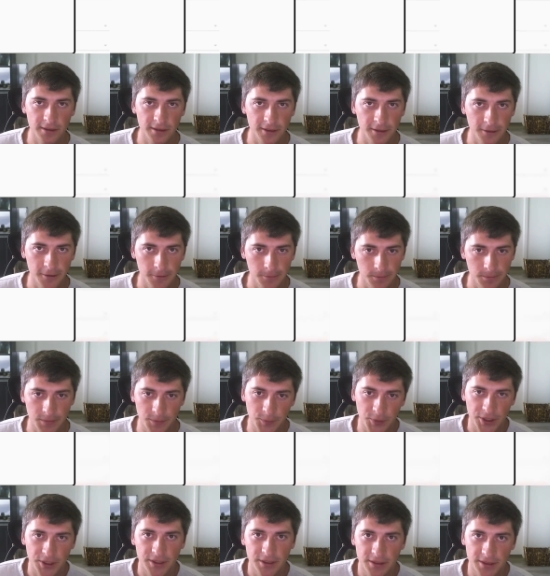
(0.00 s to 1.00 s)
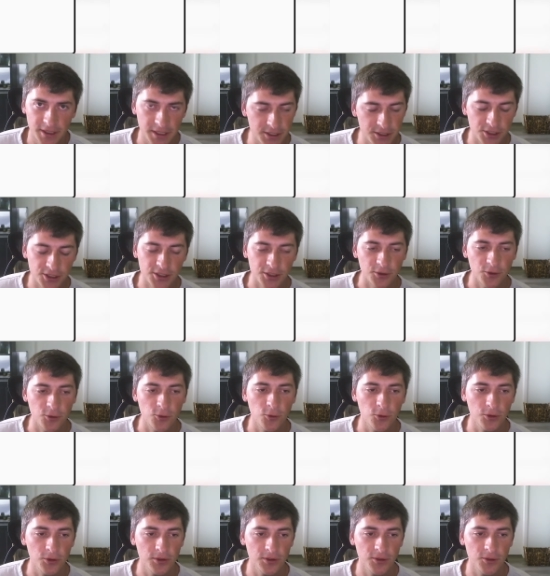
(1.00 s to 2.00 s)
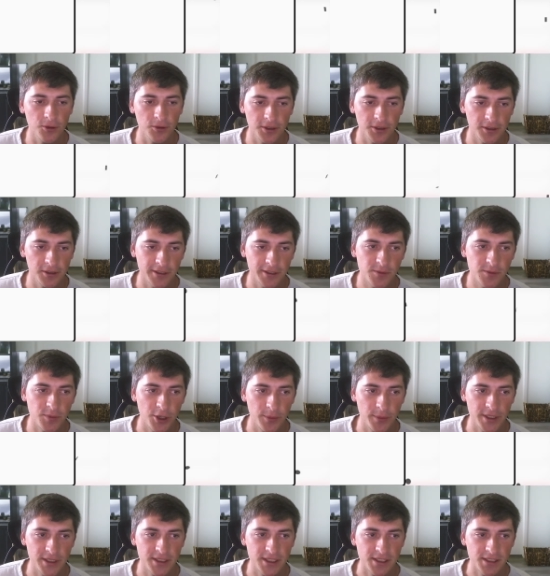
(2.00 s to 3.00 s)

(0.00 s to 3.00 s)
Um, but it's just a cool, cool little experiment to